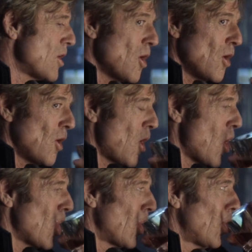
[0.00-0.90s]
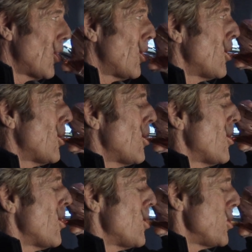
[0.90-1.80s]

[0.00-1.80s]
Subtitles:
(silence)